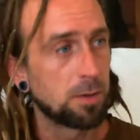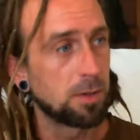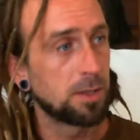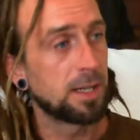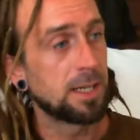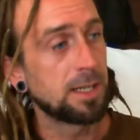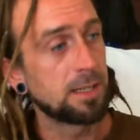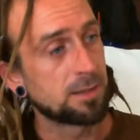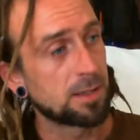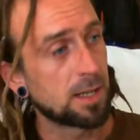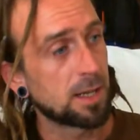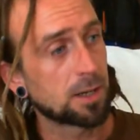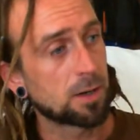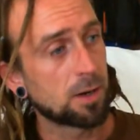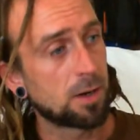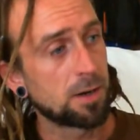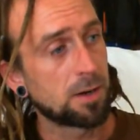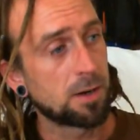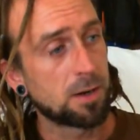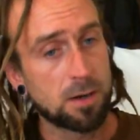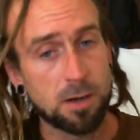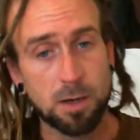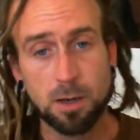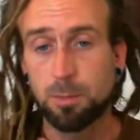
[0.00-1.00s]
of hybrid, he's
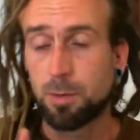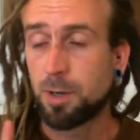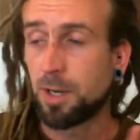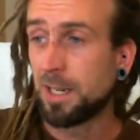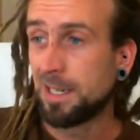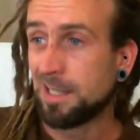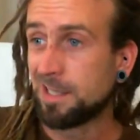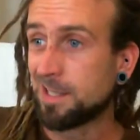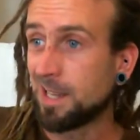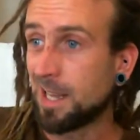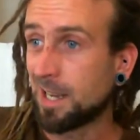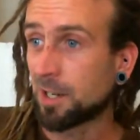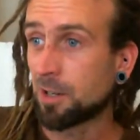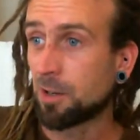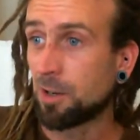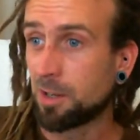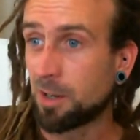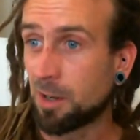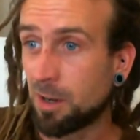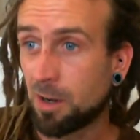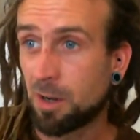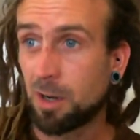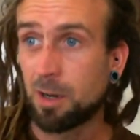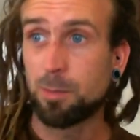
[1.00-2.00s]
that kind of hybrid, this
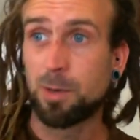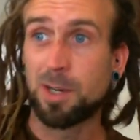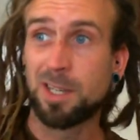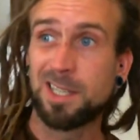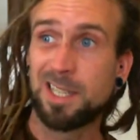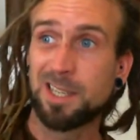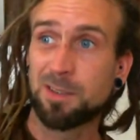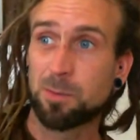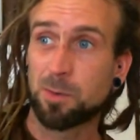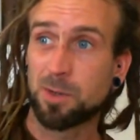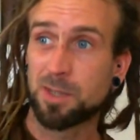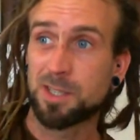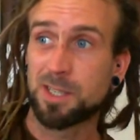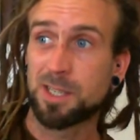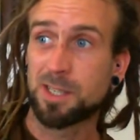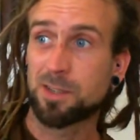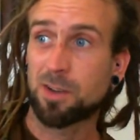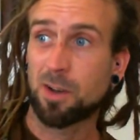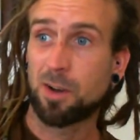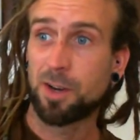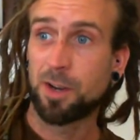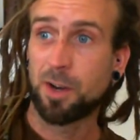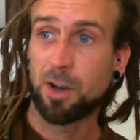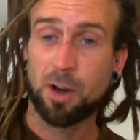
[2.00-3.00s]
one's this kind of hybrid,
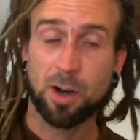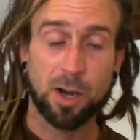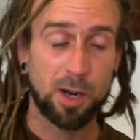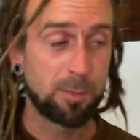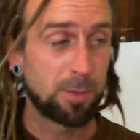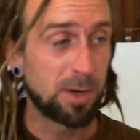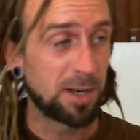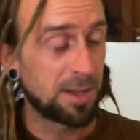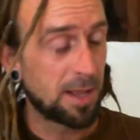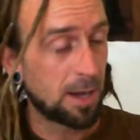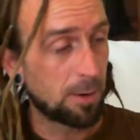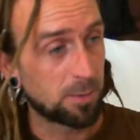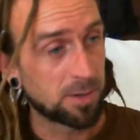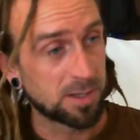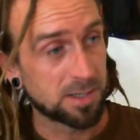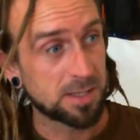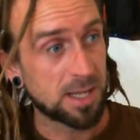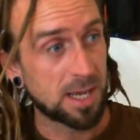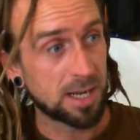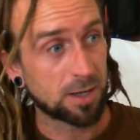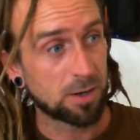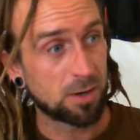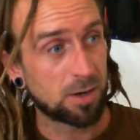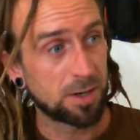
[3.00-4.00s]
that one's that kind of
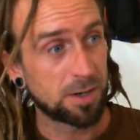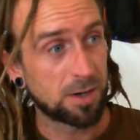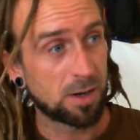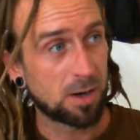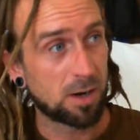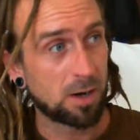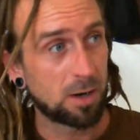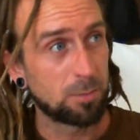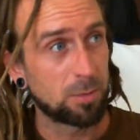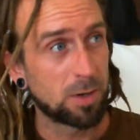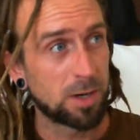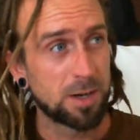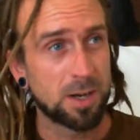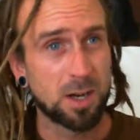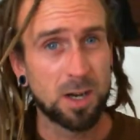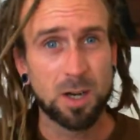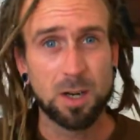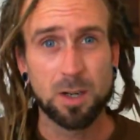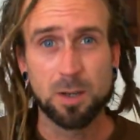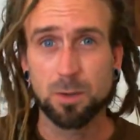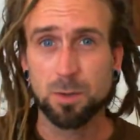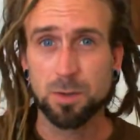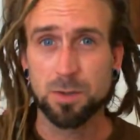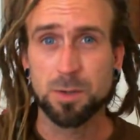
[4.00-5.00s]
hybrid. I also met
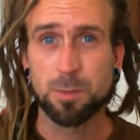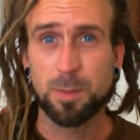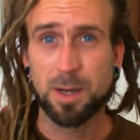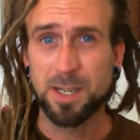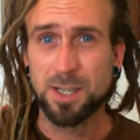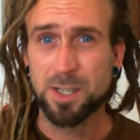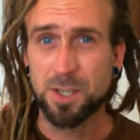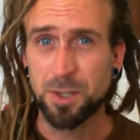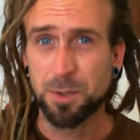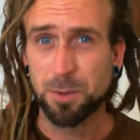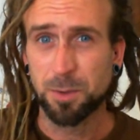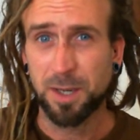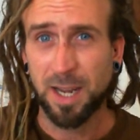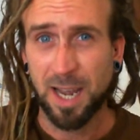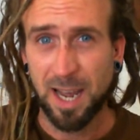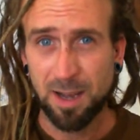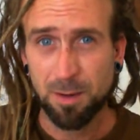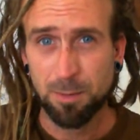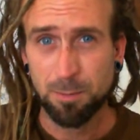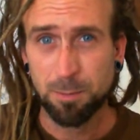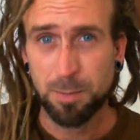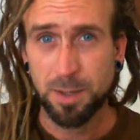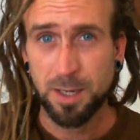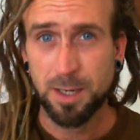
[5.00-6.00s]
two cat beings.
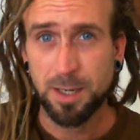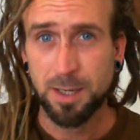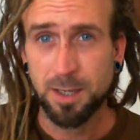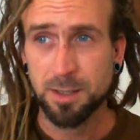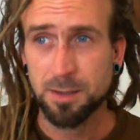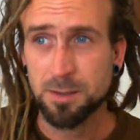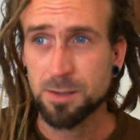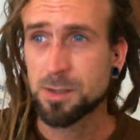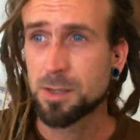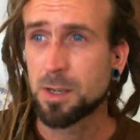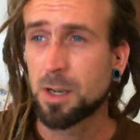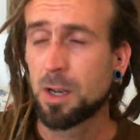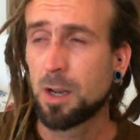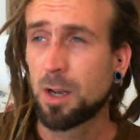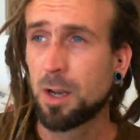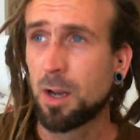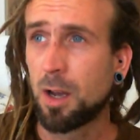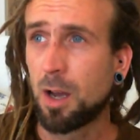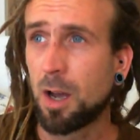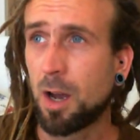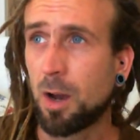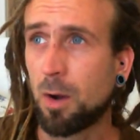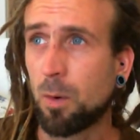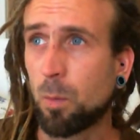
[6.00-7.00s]
One
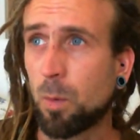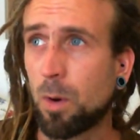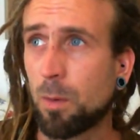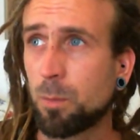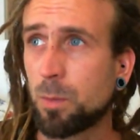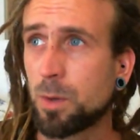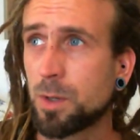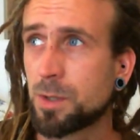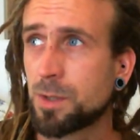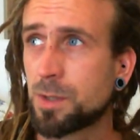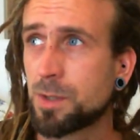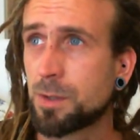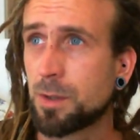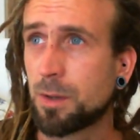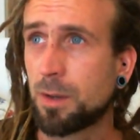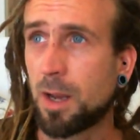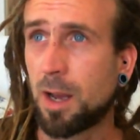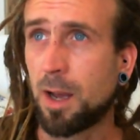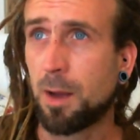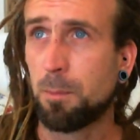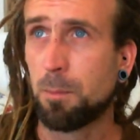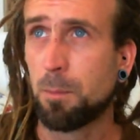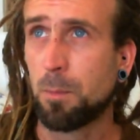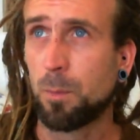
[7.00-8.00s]
was like
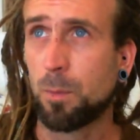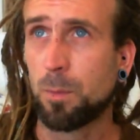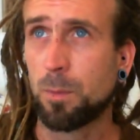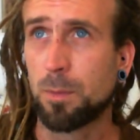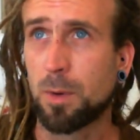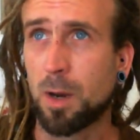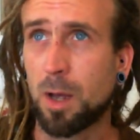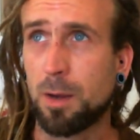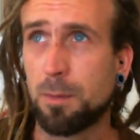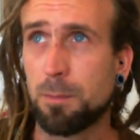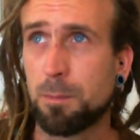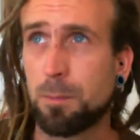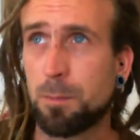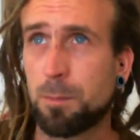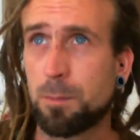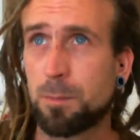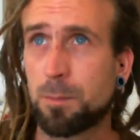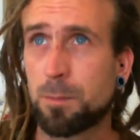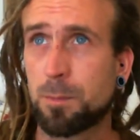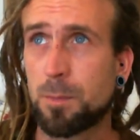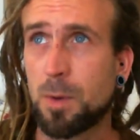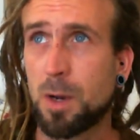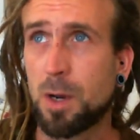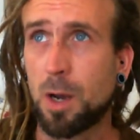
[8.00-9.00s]
light
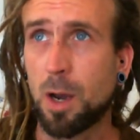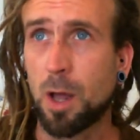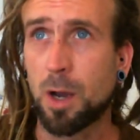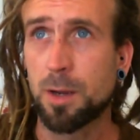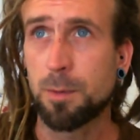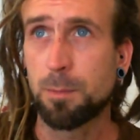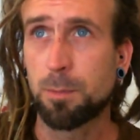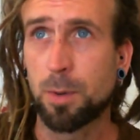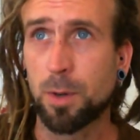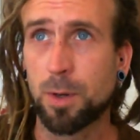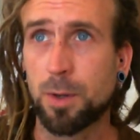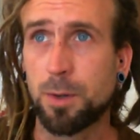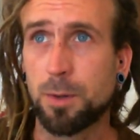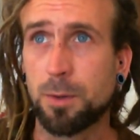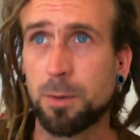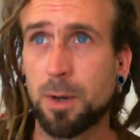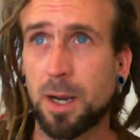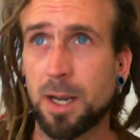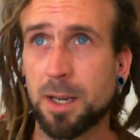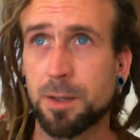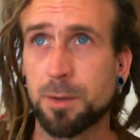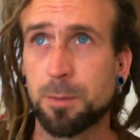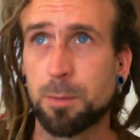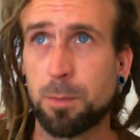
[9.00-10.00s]
blue and blue
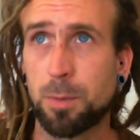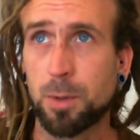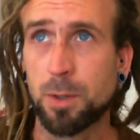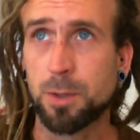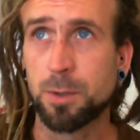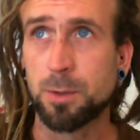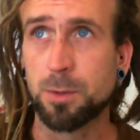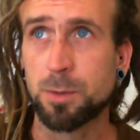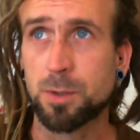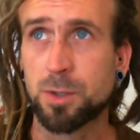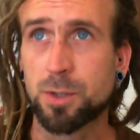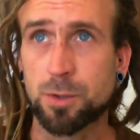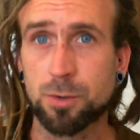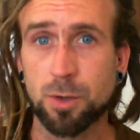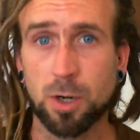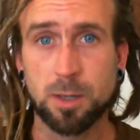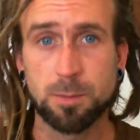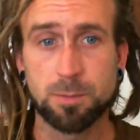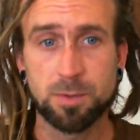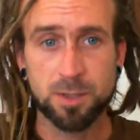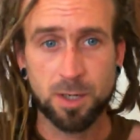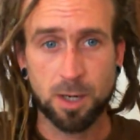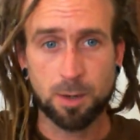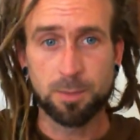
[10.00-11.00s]
stripes coming
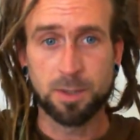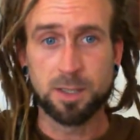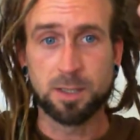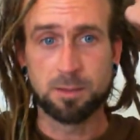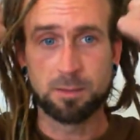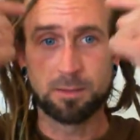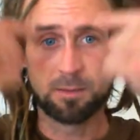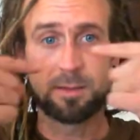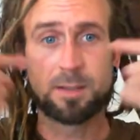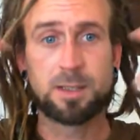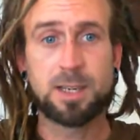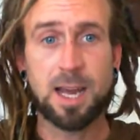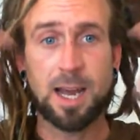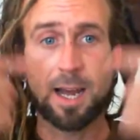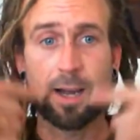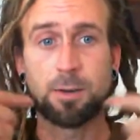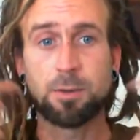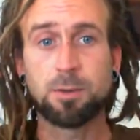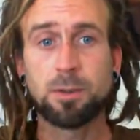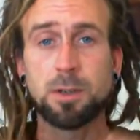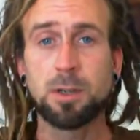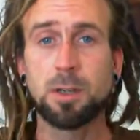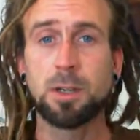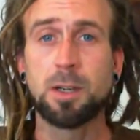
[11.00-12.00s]
down
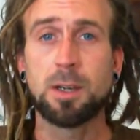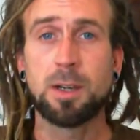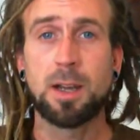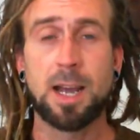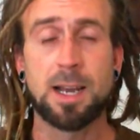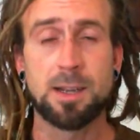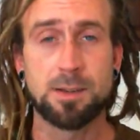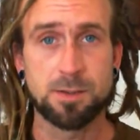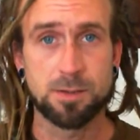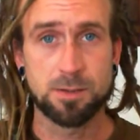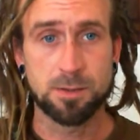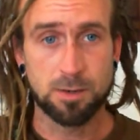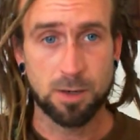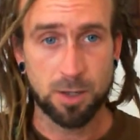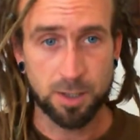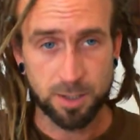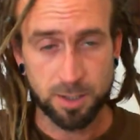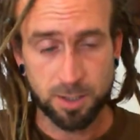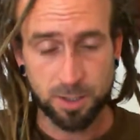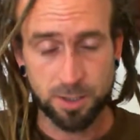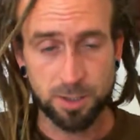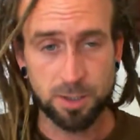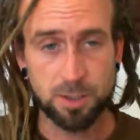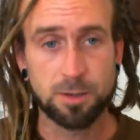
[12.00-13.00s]
as like, you know, a
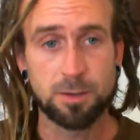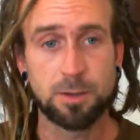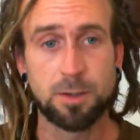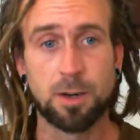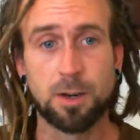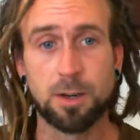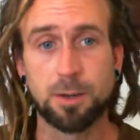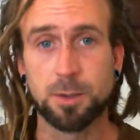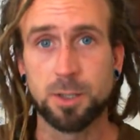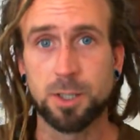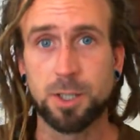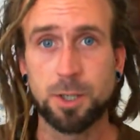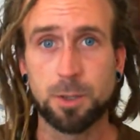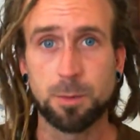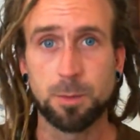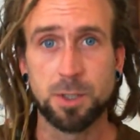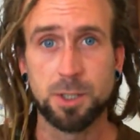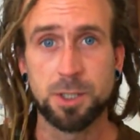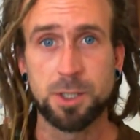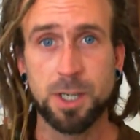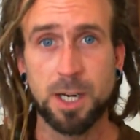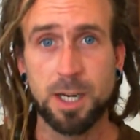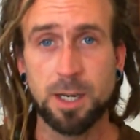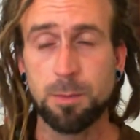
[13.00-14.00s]
human shape,
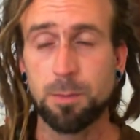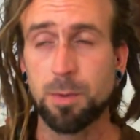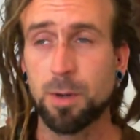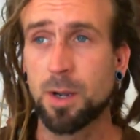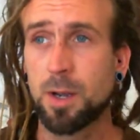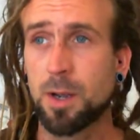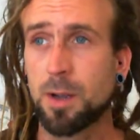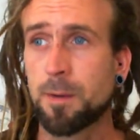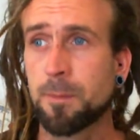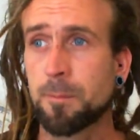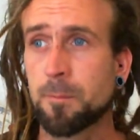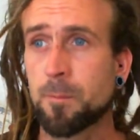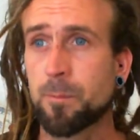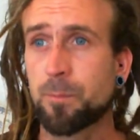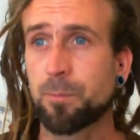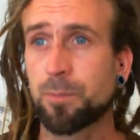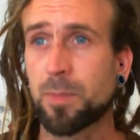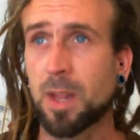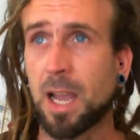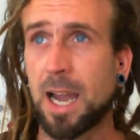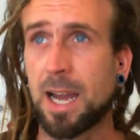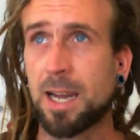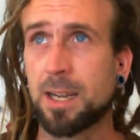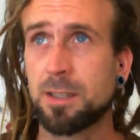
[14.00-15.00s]
and
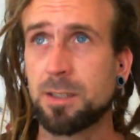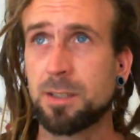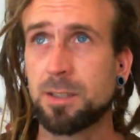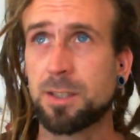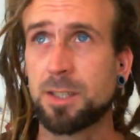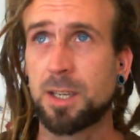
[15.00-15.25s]
a